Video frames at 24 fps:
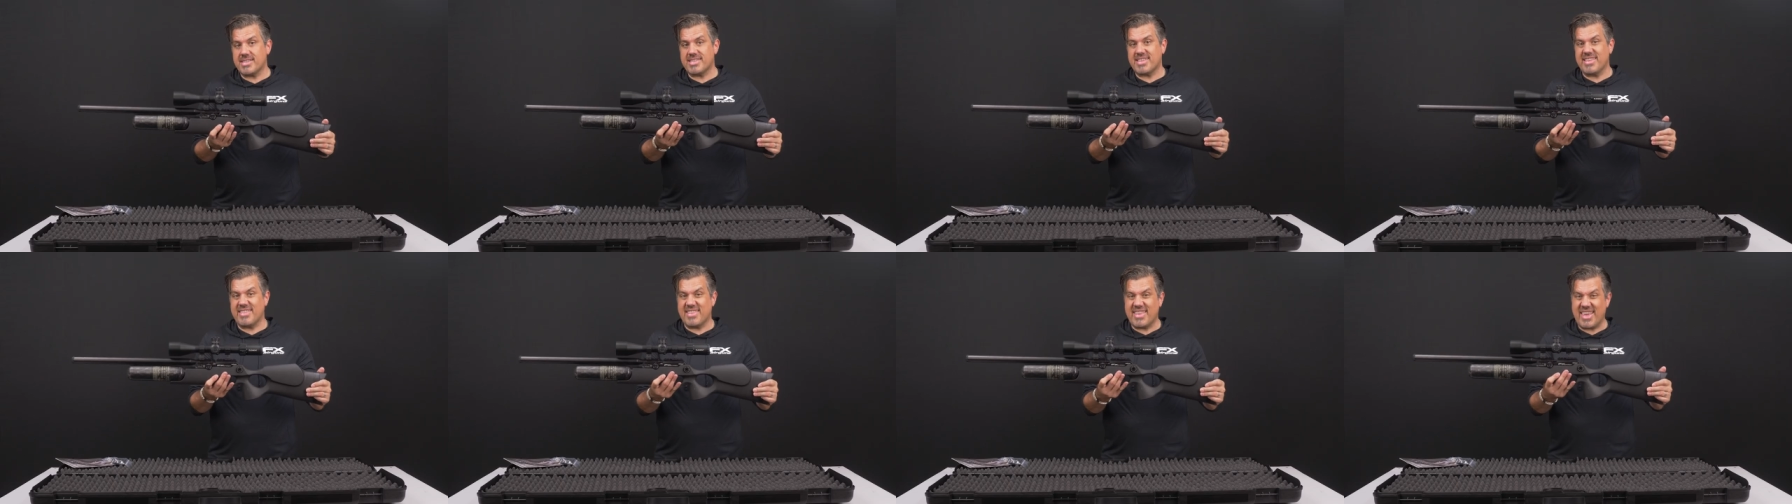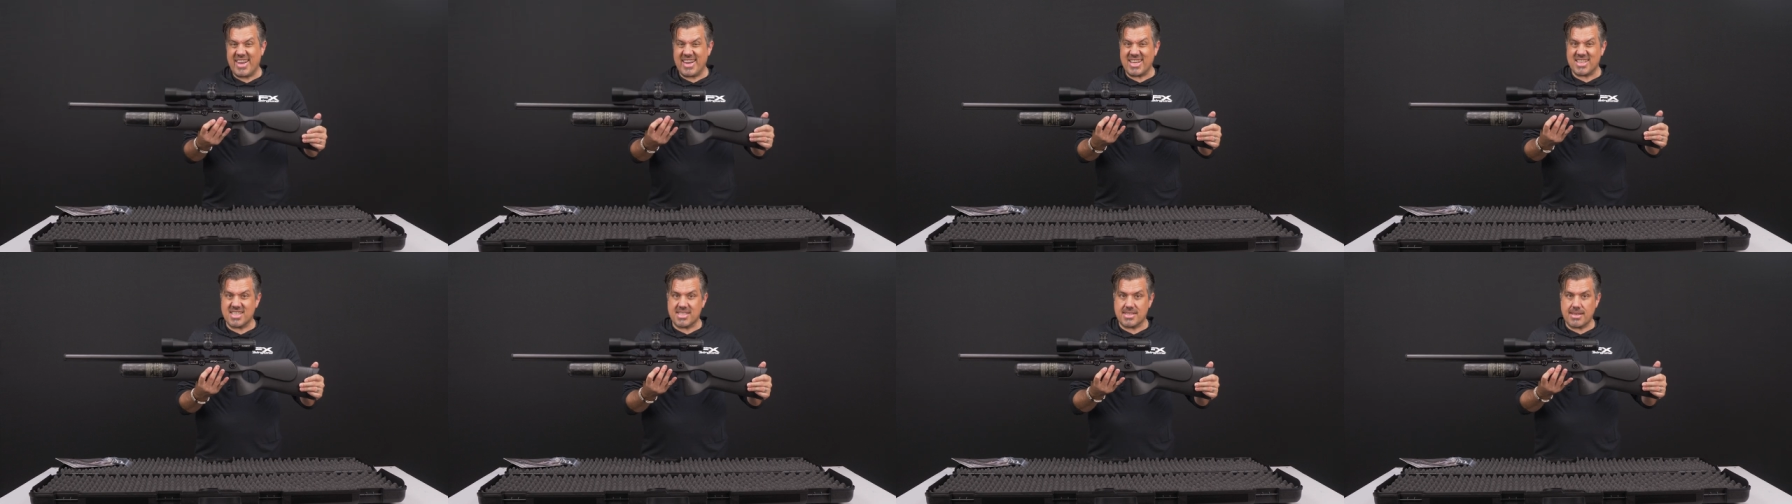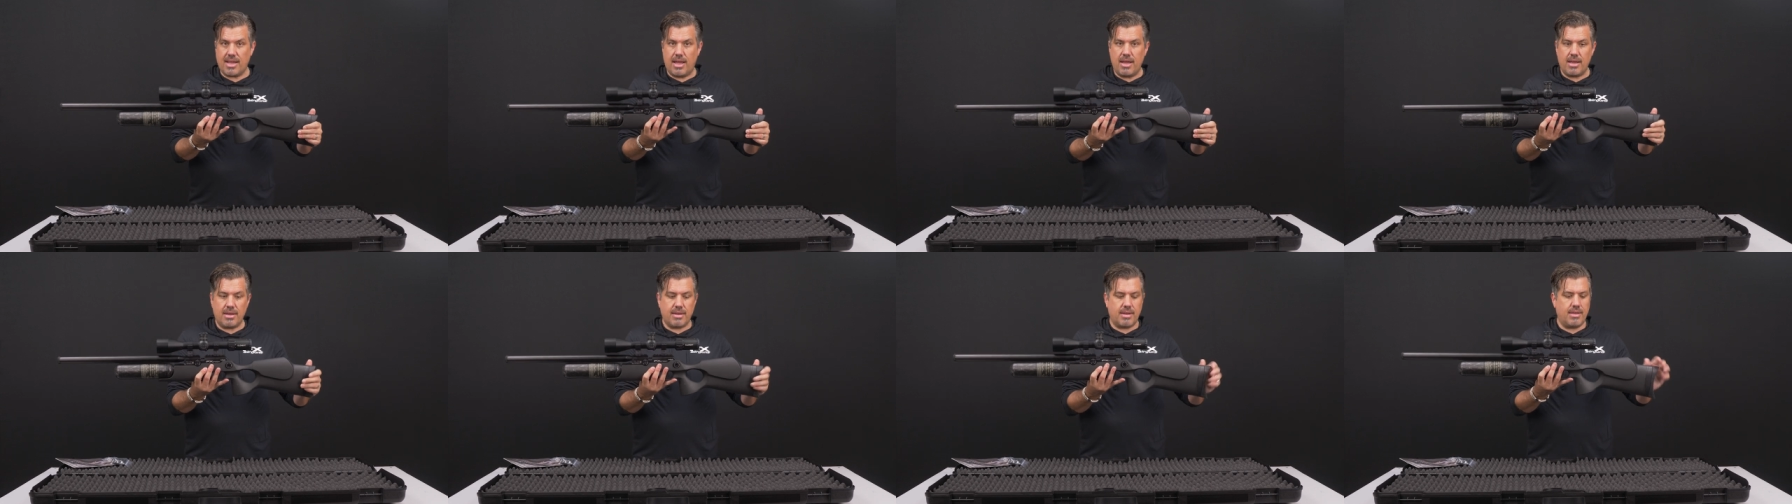synthetic
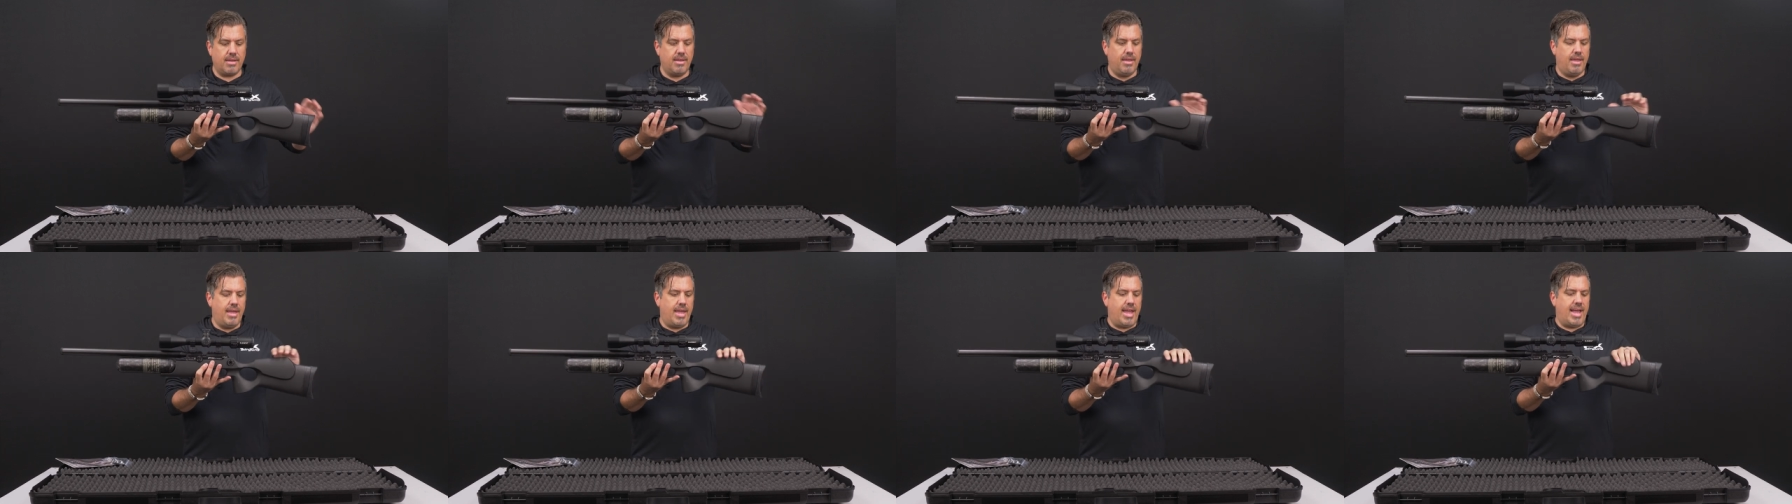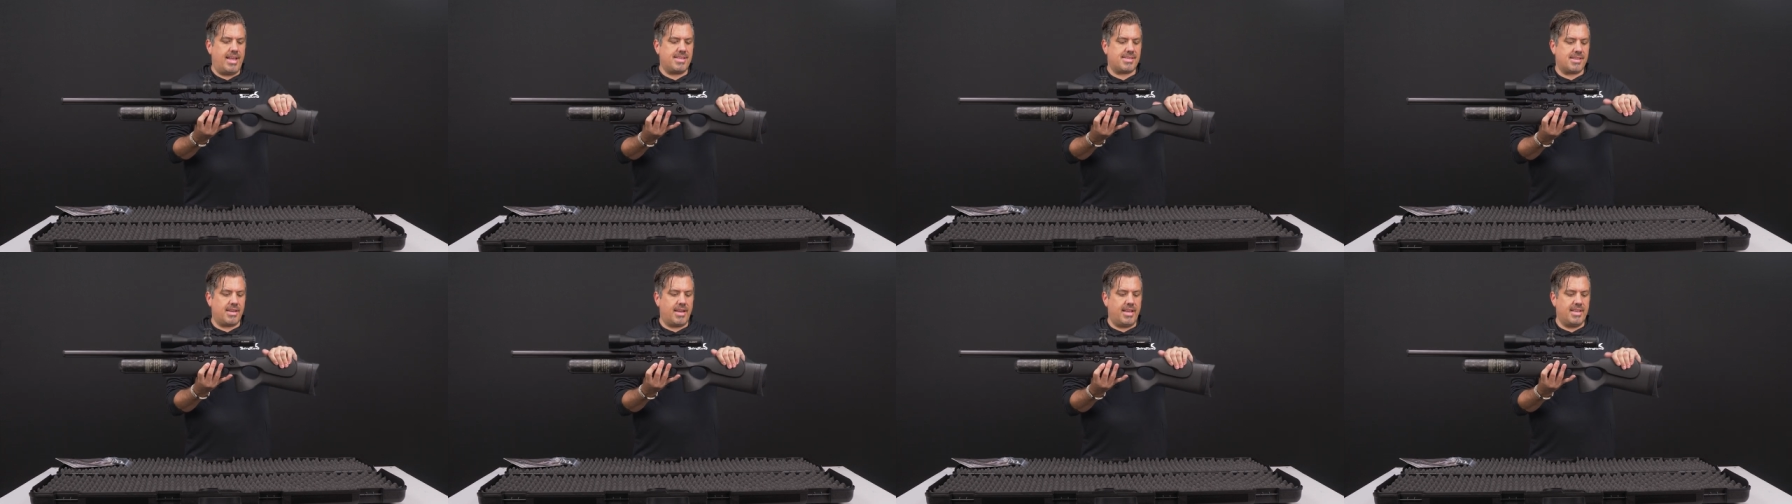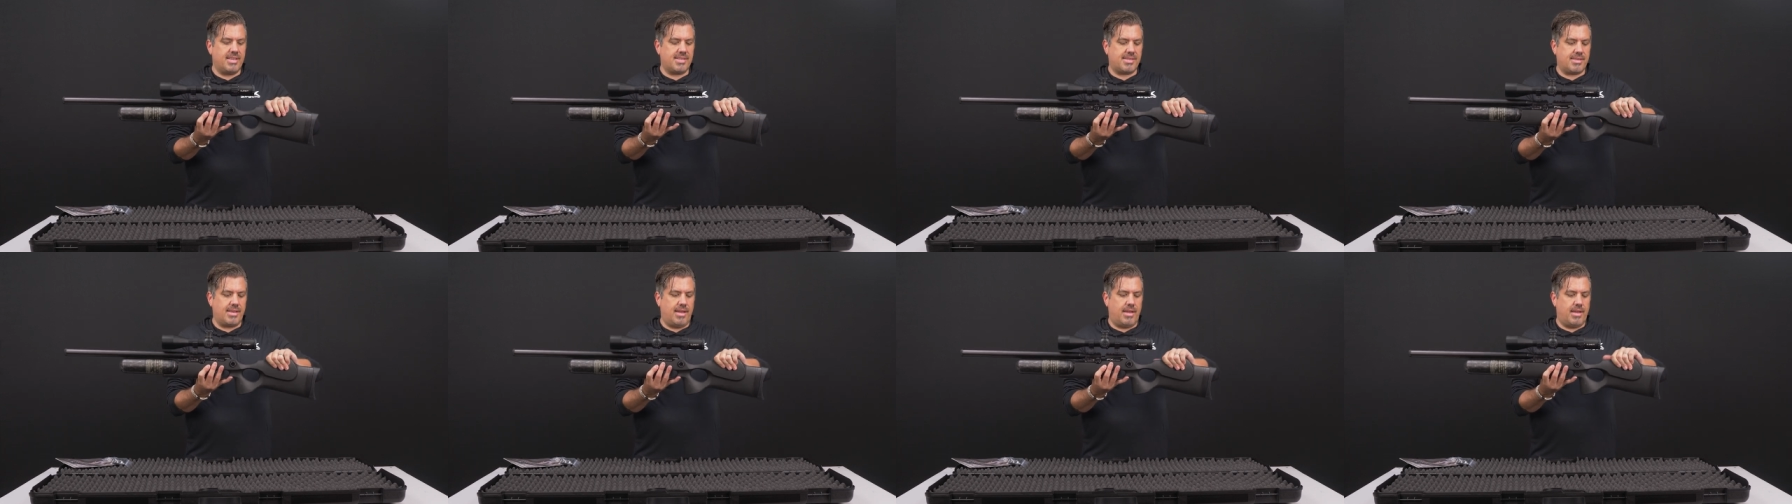stock. Has a
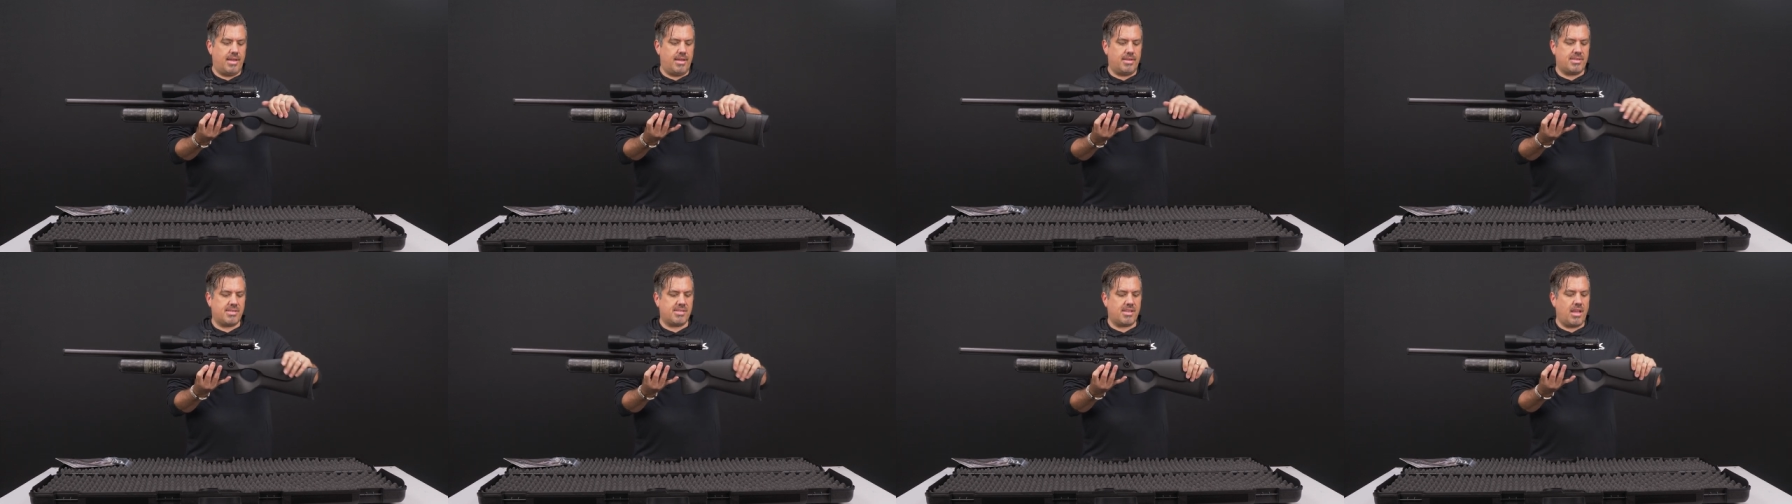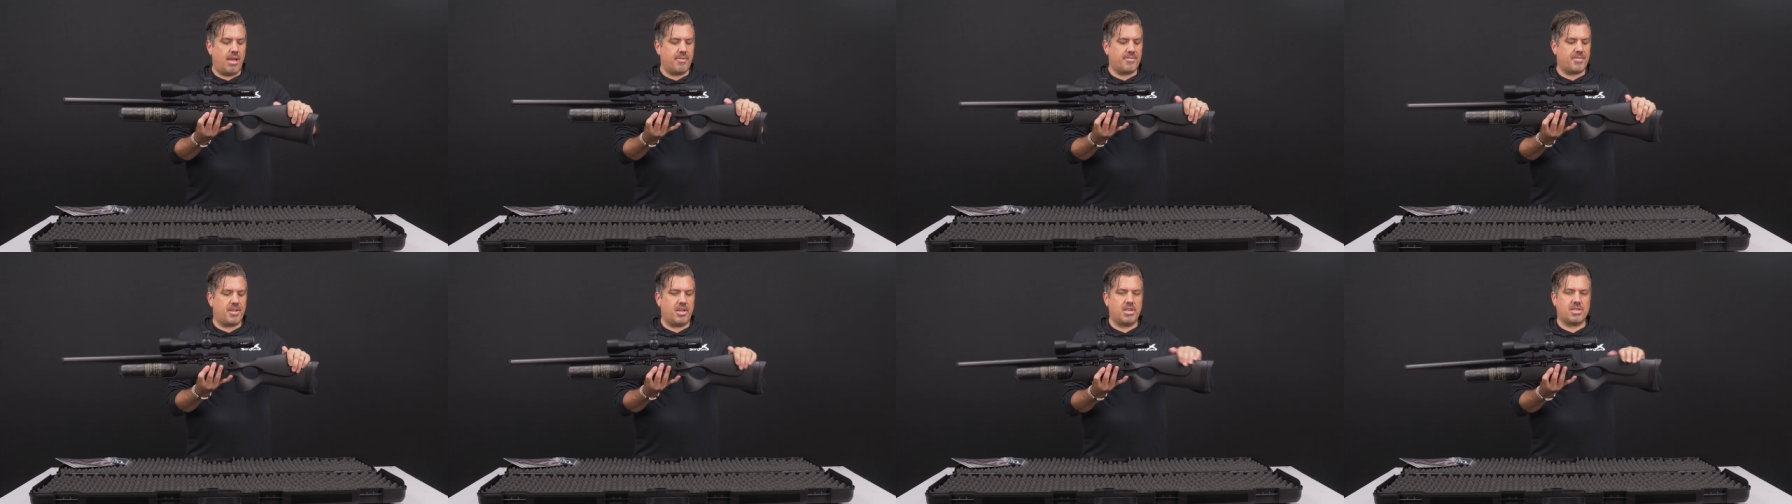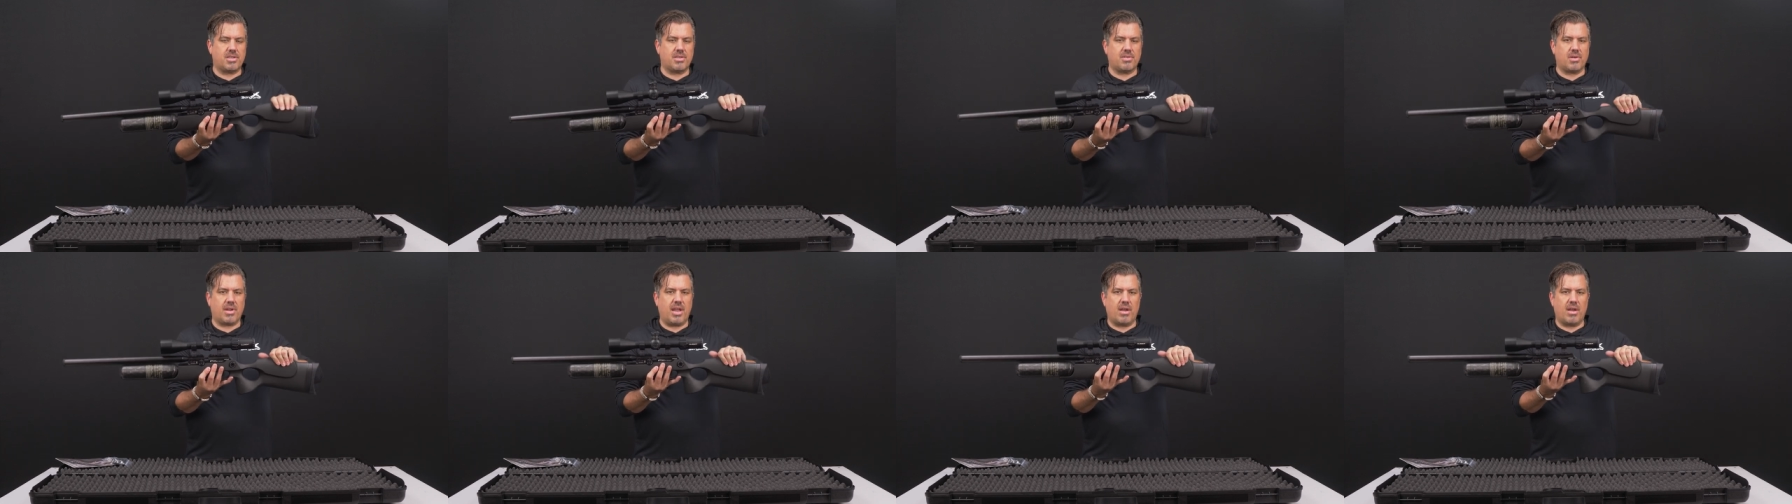nice uh, soft touch,